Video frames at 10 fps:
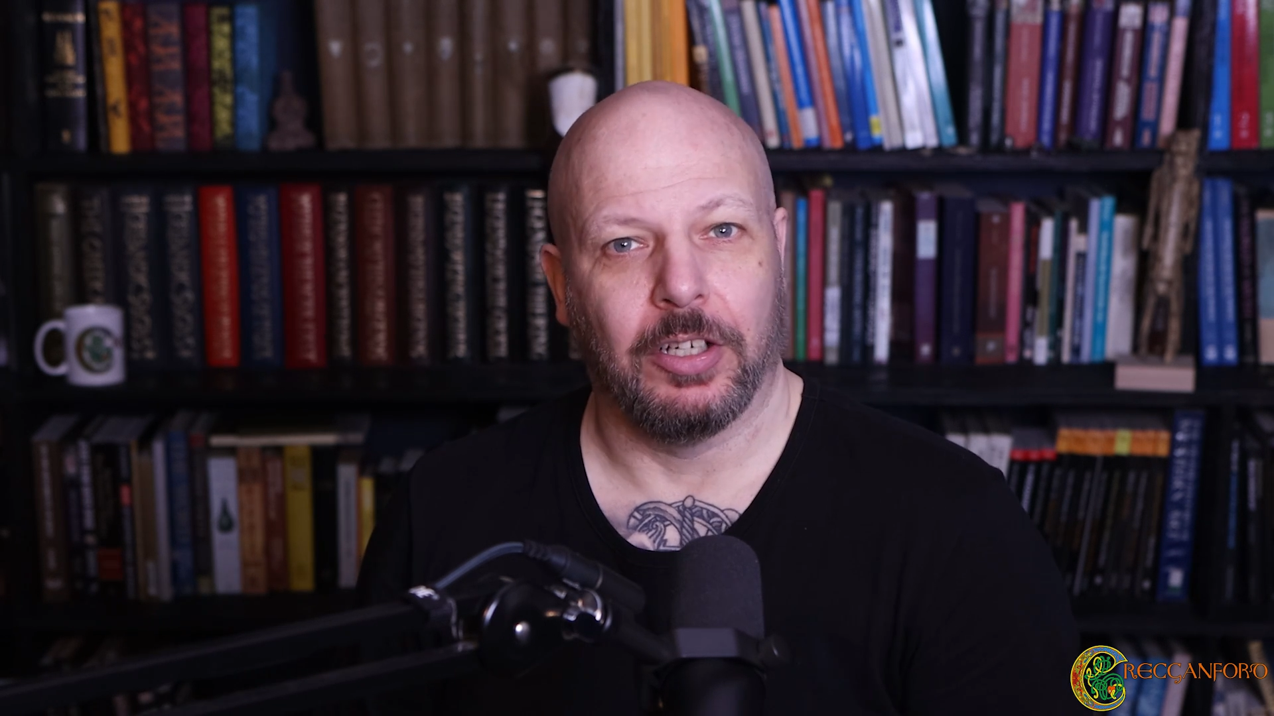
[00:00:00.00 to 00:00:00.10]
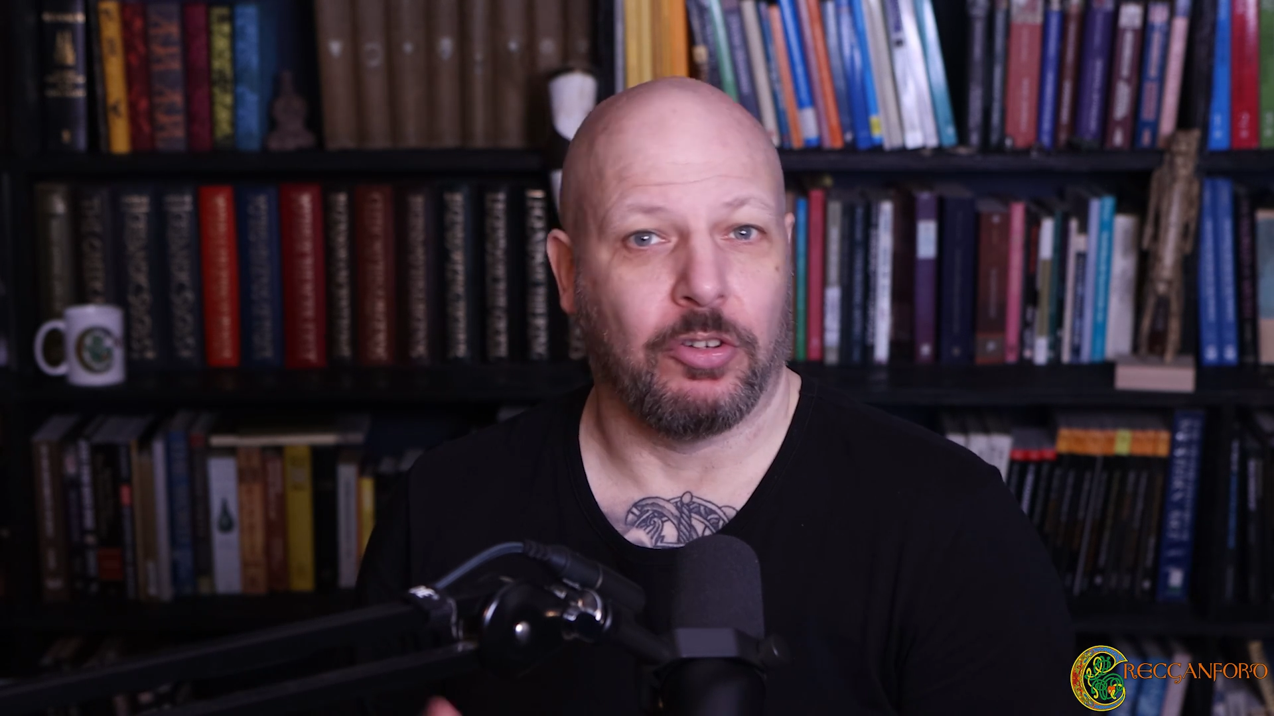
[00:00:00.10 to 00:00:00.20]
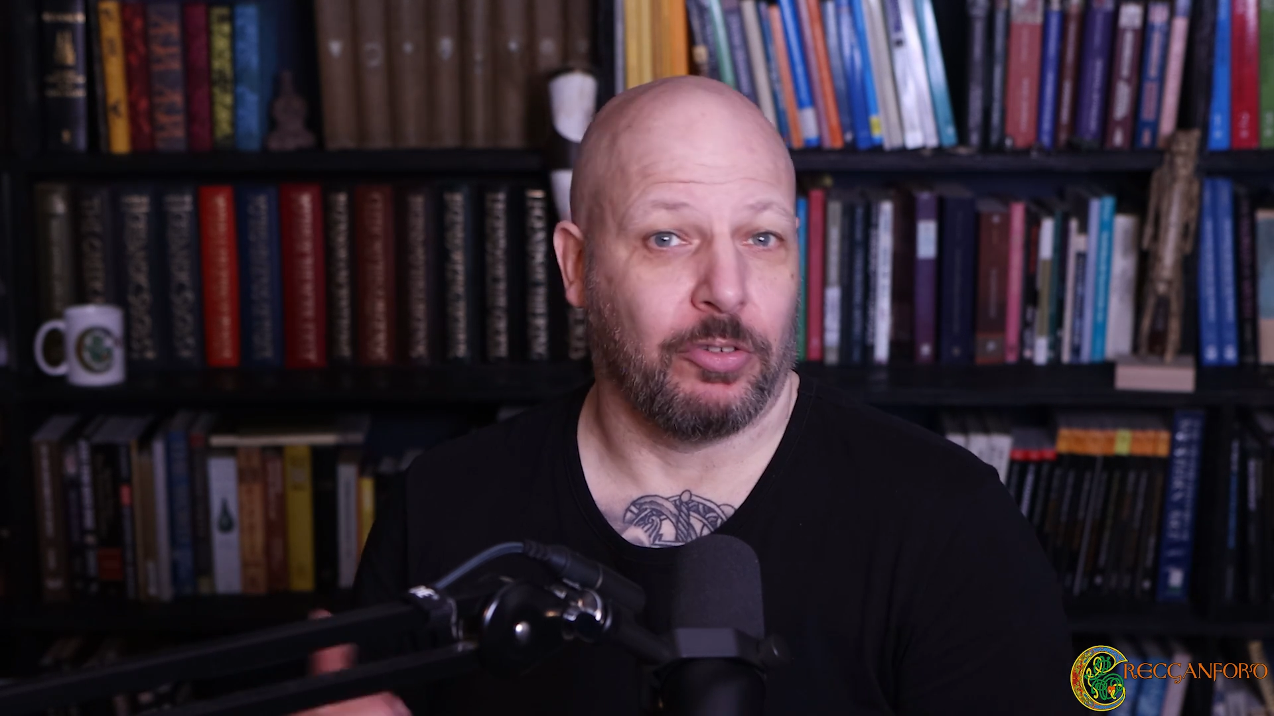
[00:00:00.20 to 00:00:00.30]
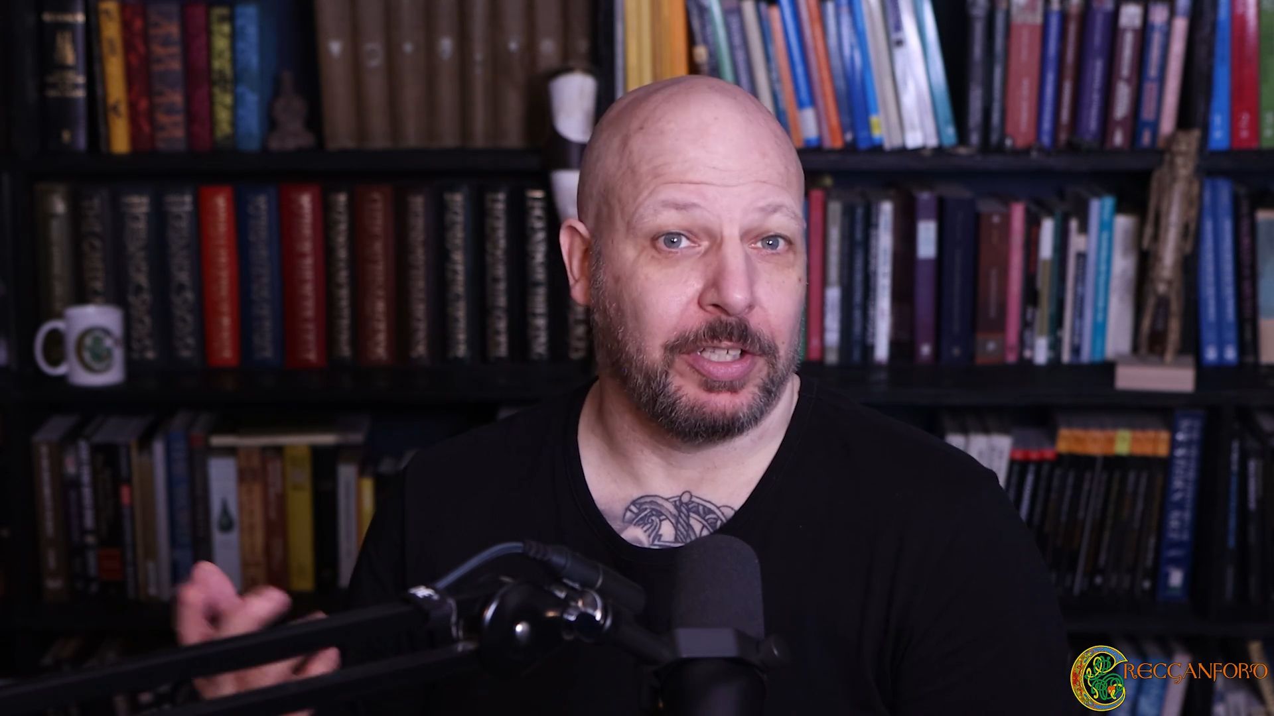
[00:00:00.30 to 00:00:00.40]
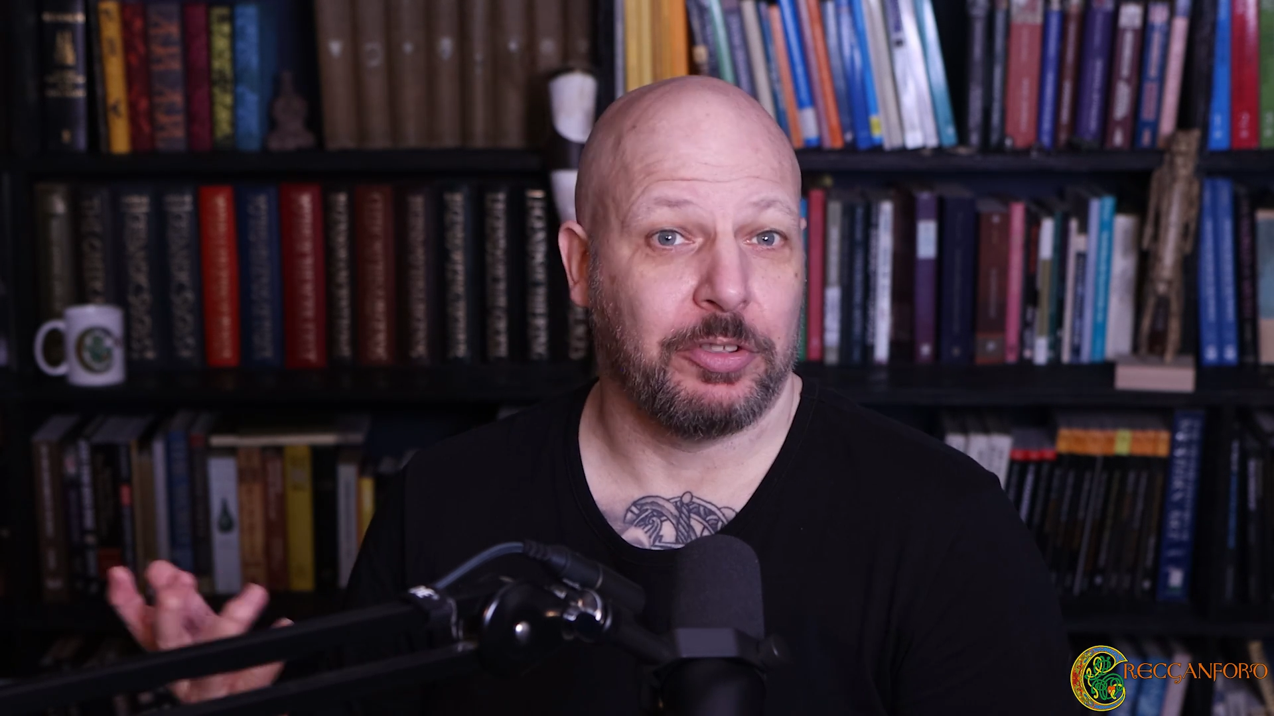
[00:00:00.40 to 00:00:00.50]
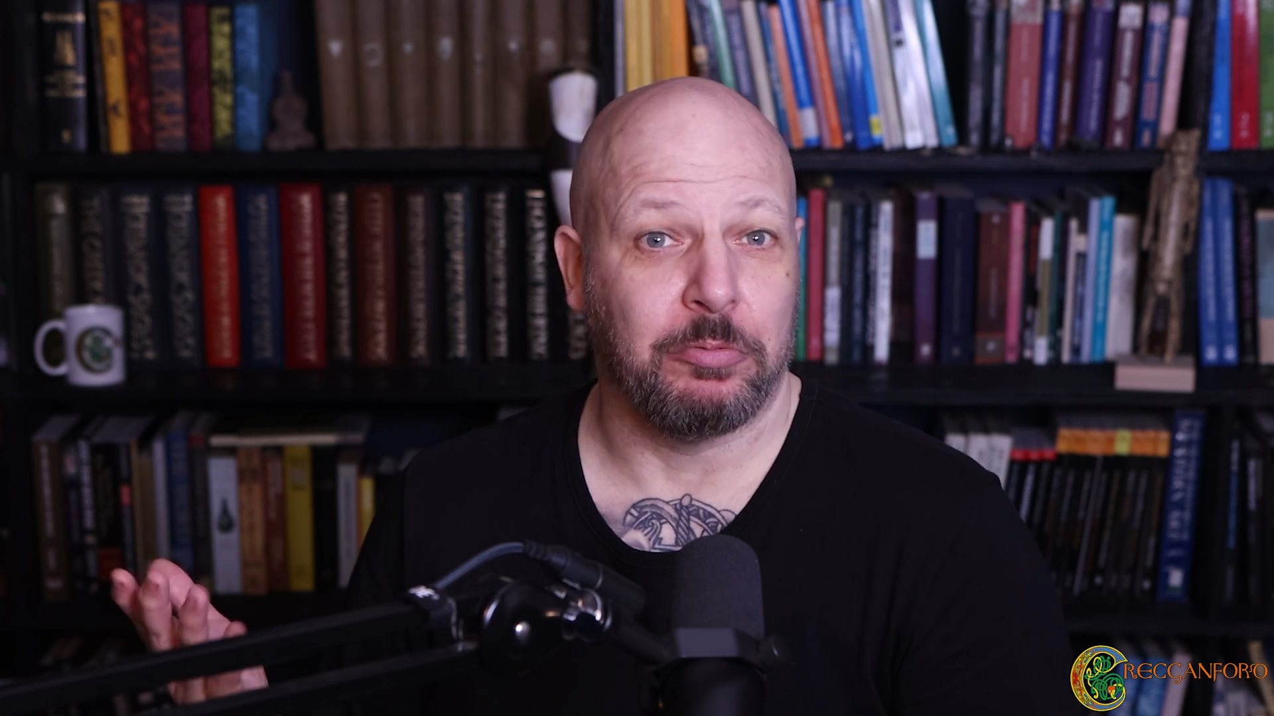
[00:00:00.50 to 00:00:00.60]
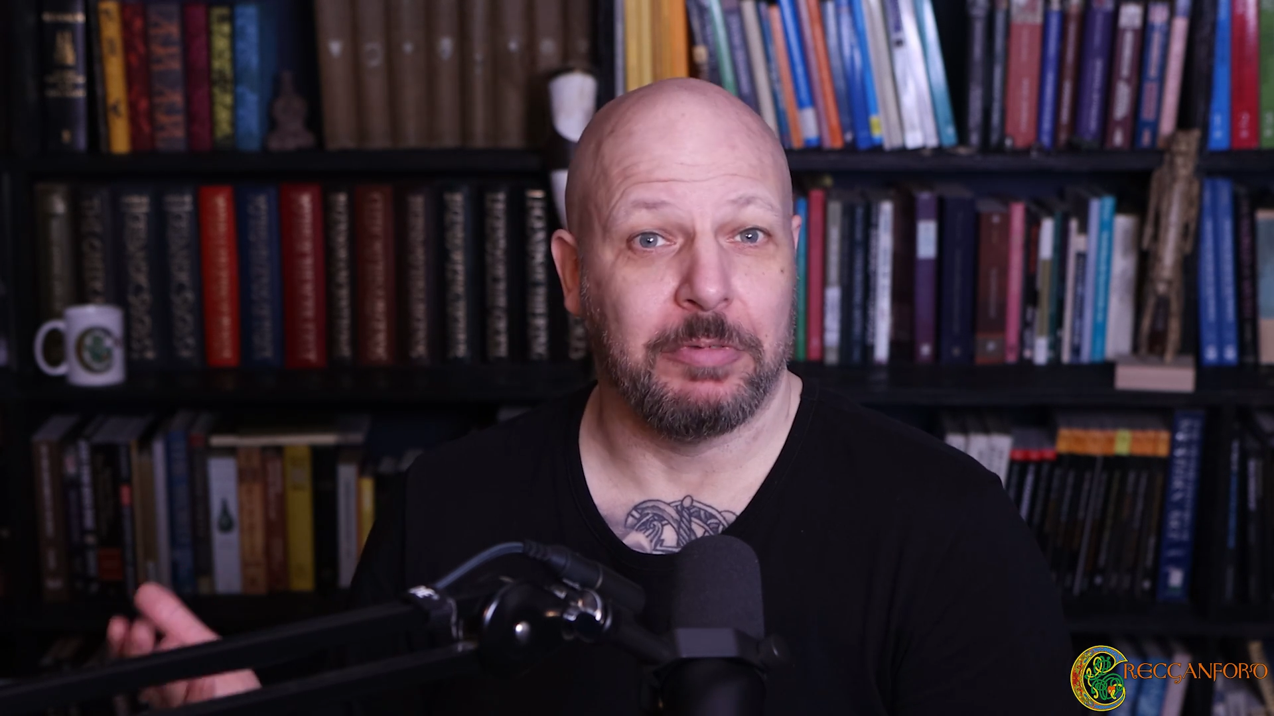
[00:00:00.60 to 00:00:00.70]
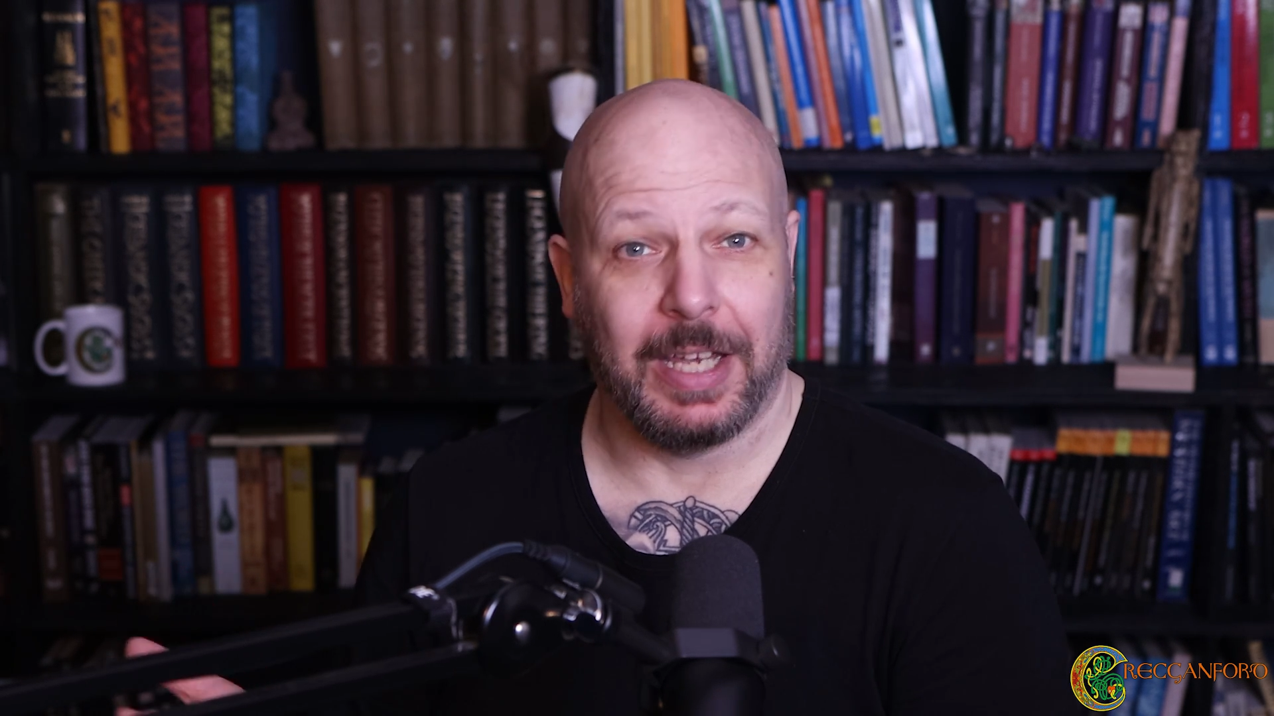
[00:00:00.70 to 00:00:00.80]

a goddess whose